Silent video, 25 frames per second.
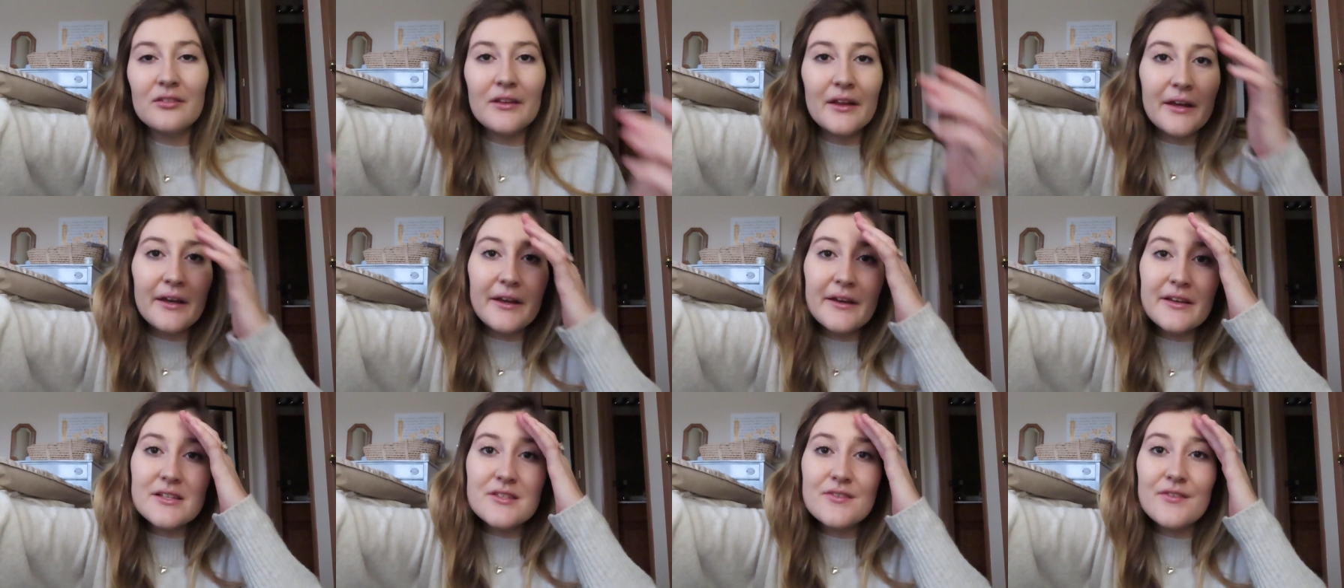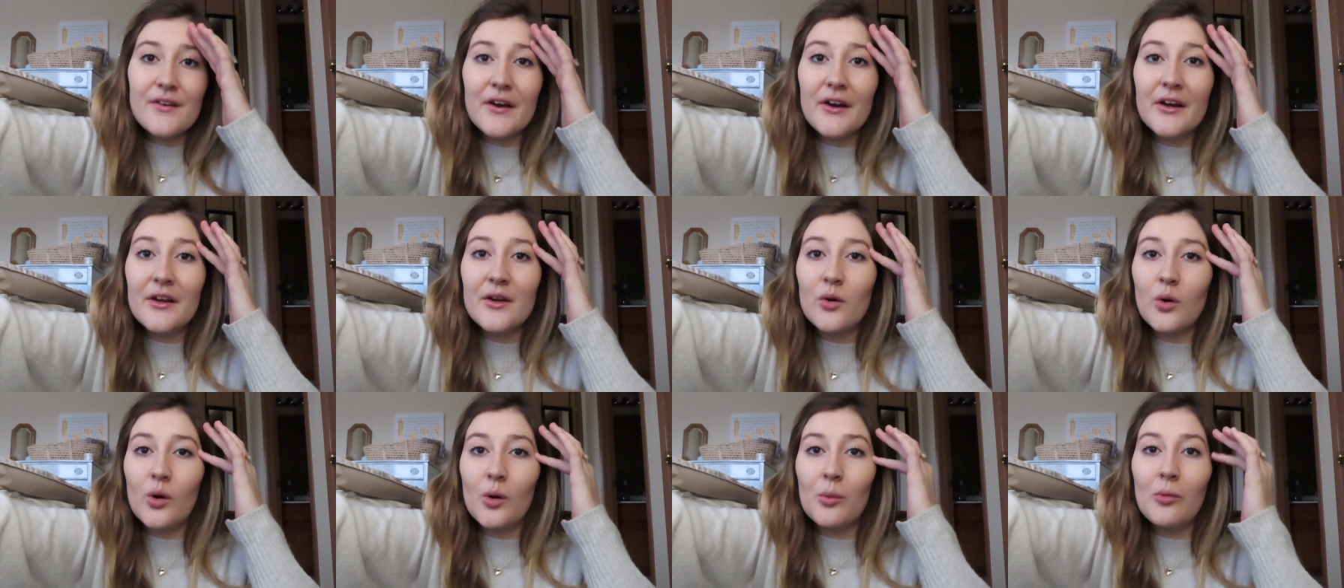like is
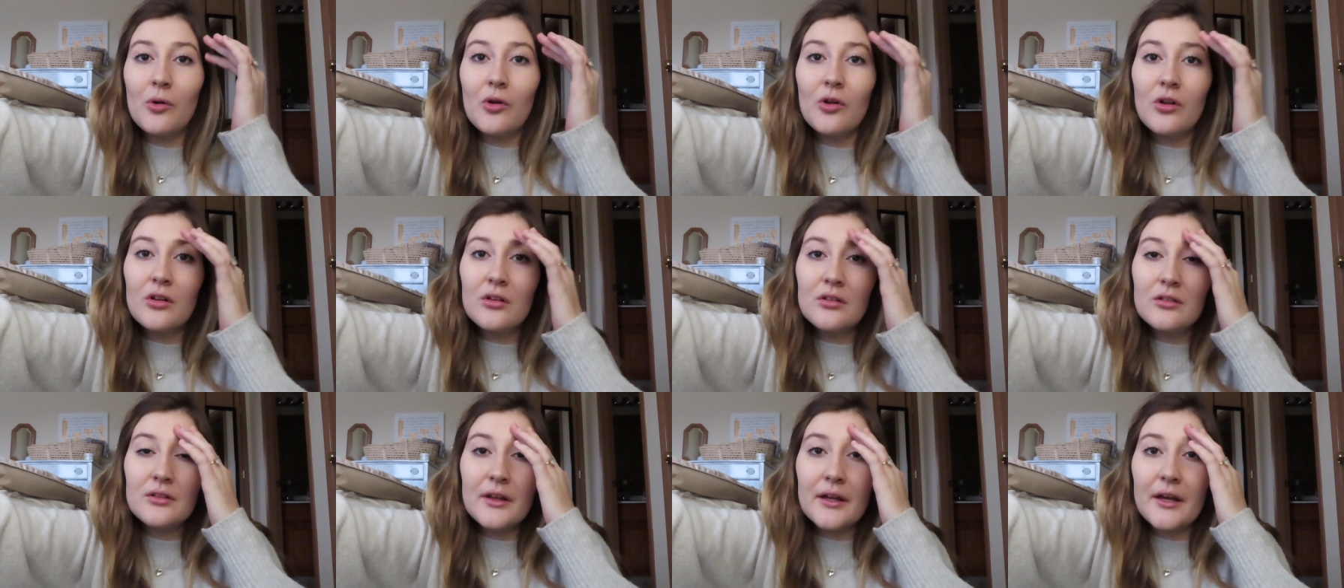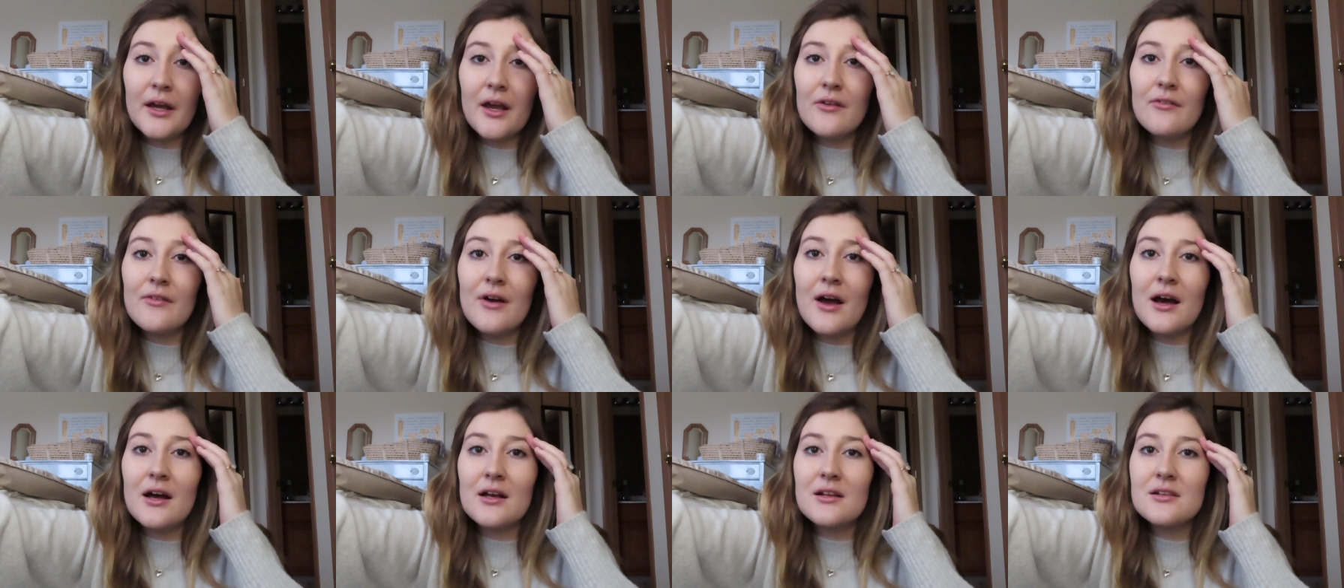very normal like
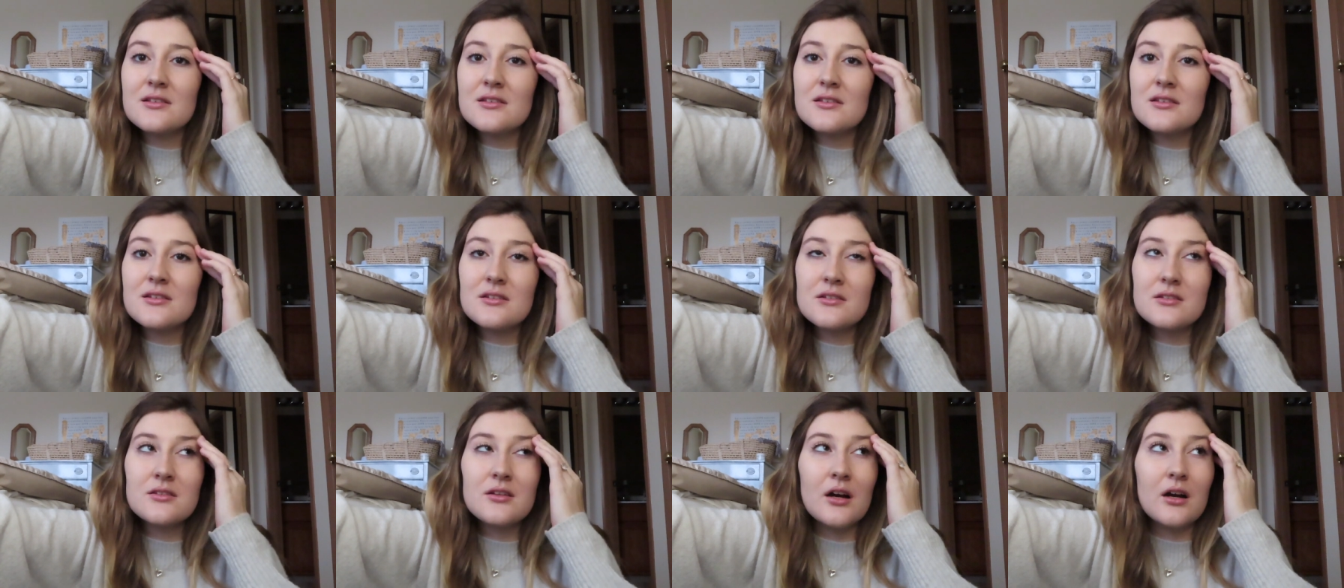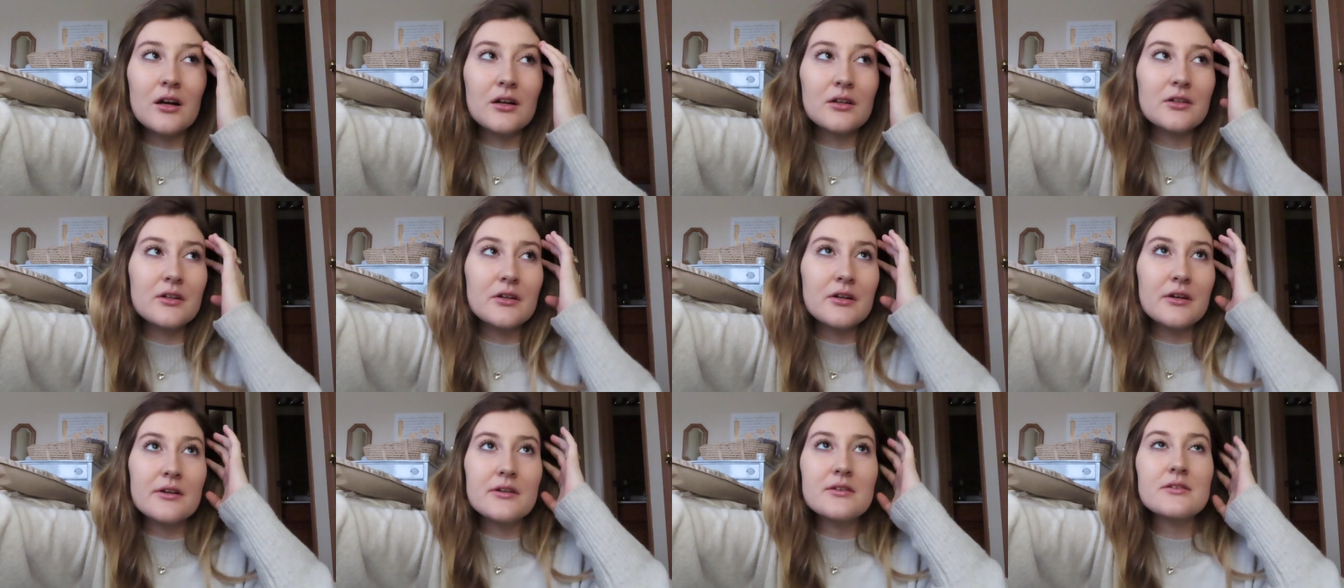I've asked
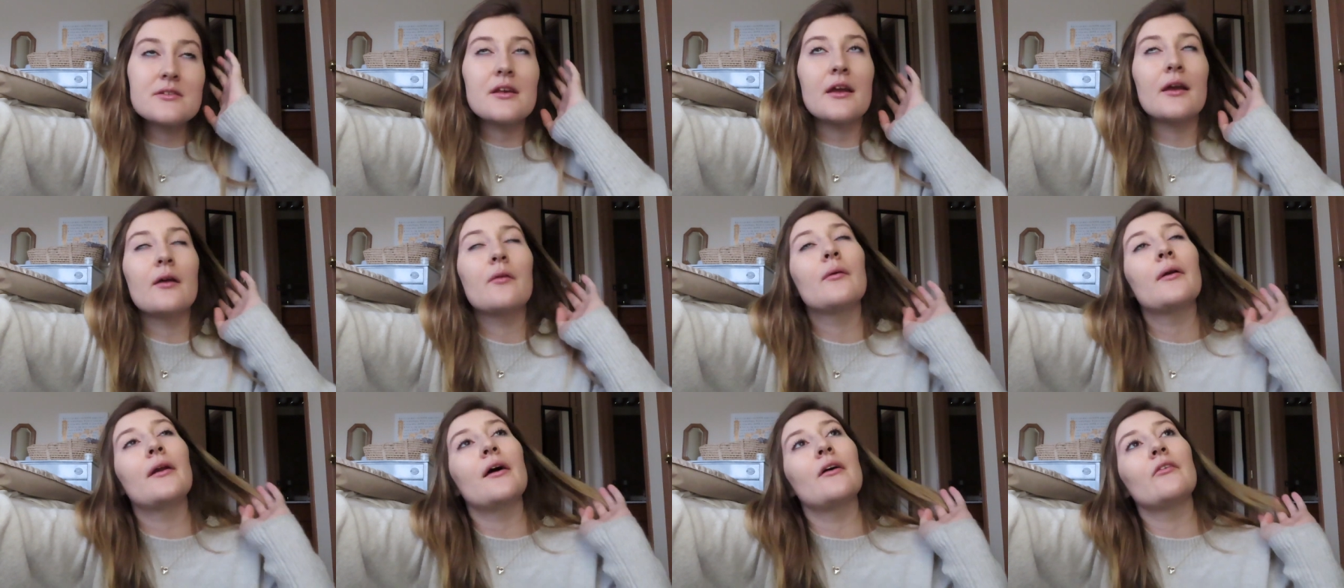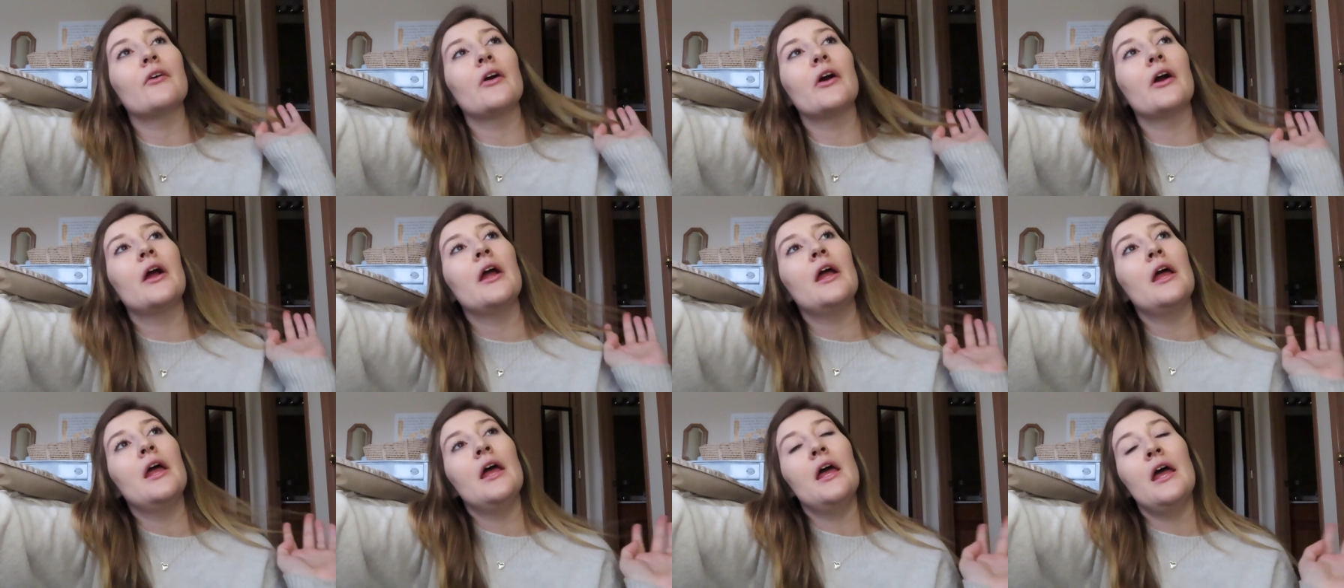doctors like
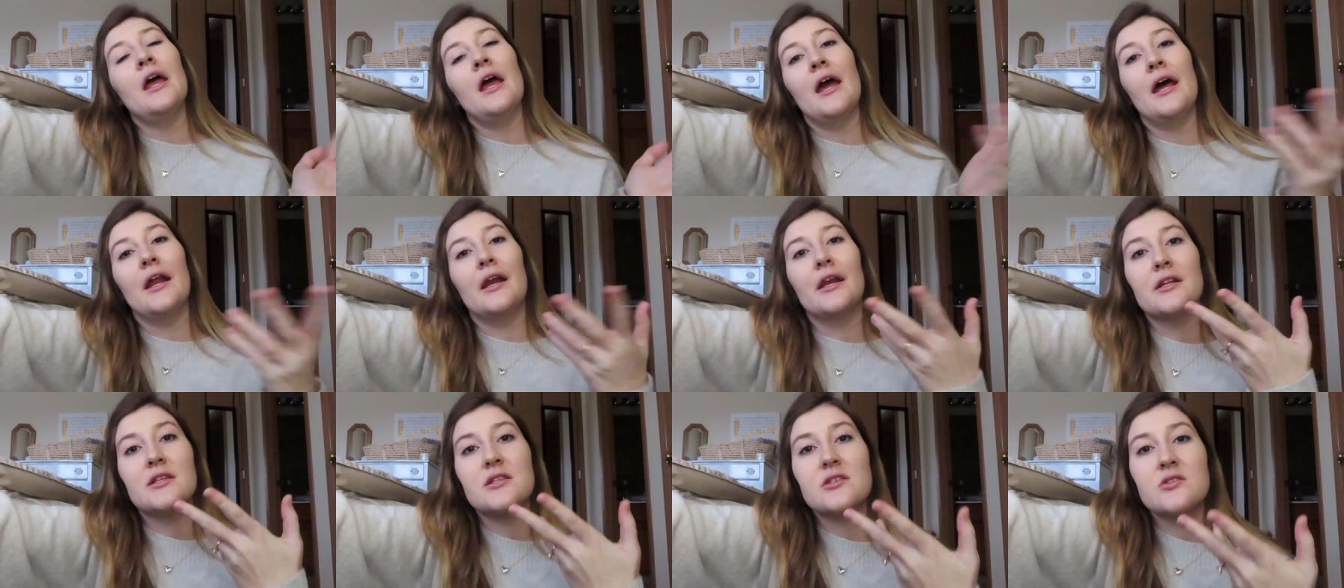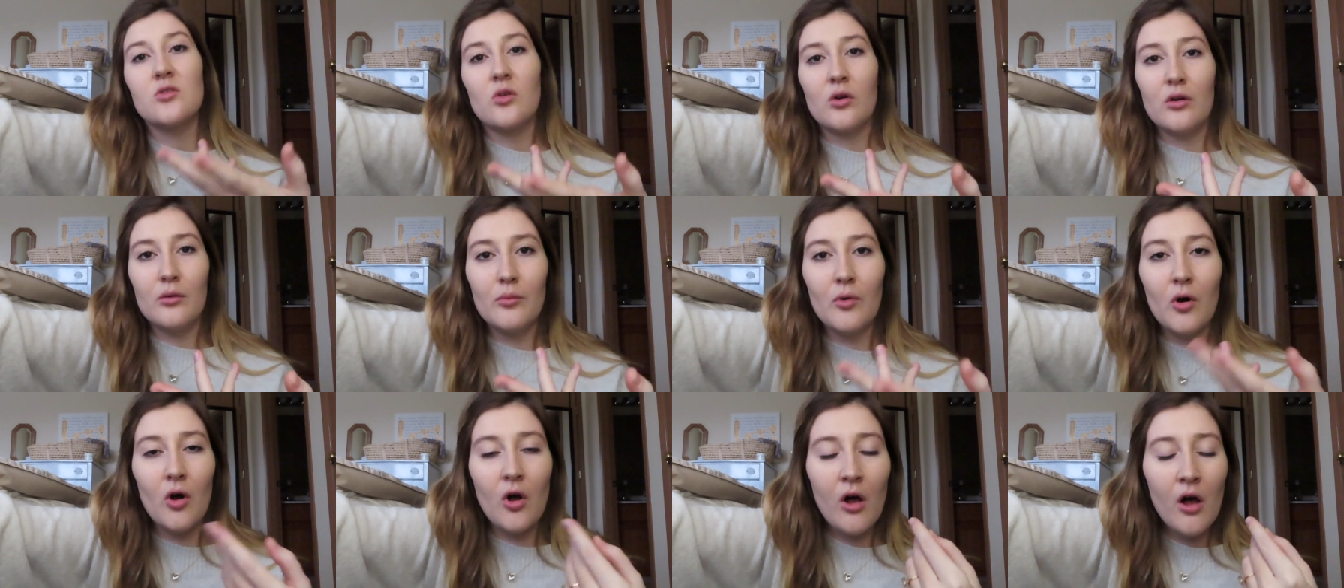whatever and it's
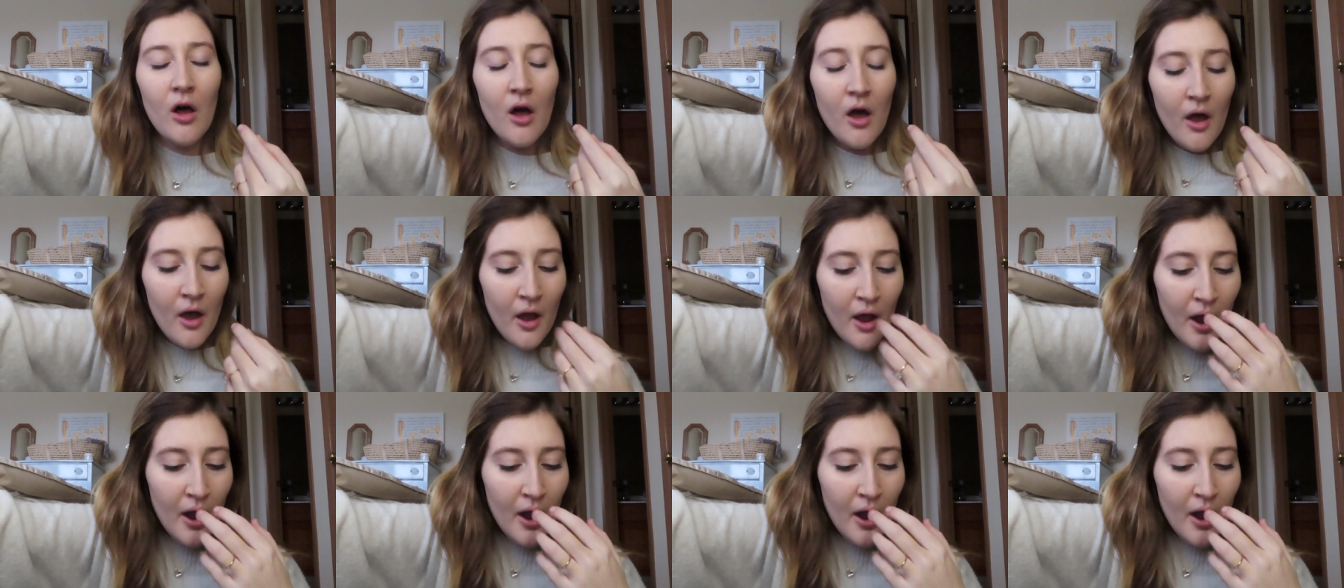normal